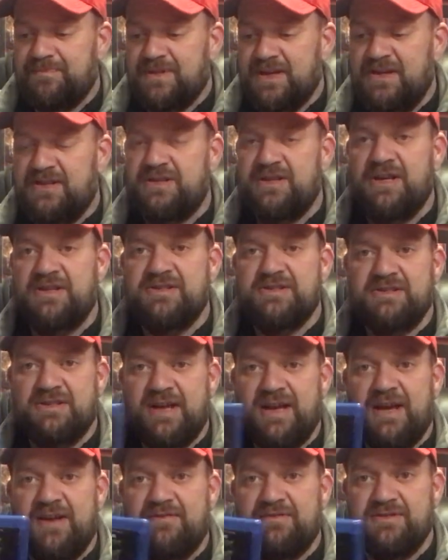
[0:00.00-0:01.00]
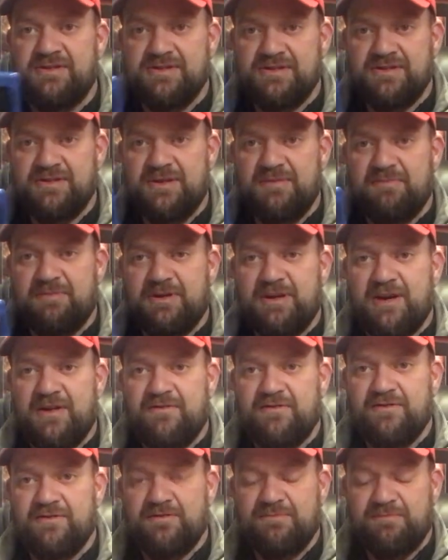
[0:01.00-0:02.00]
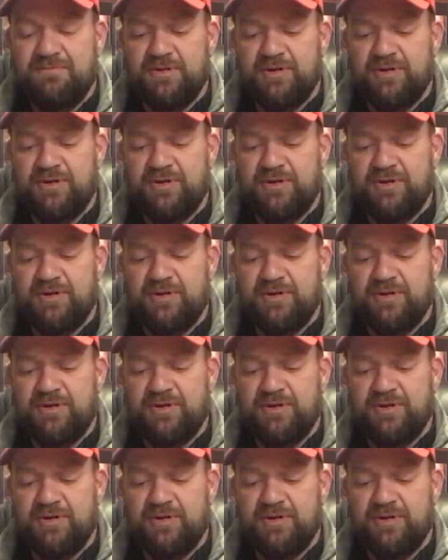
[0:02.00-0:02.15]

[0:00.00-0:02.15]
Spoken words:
It doesn't have the slip cover,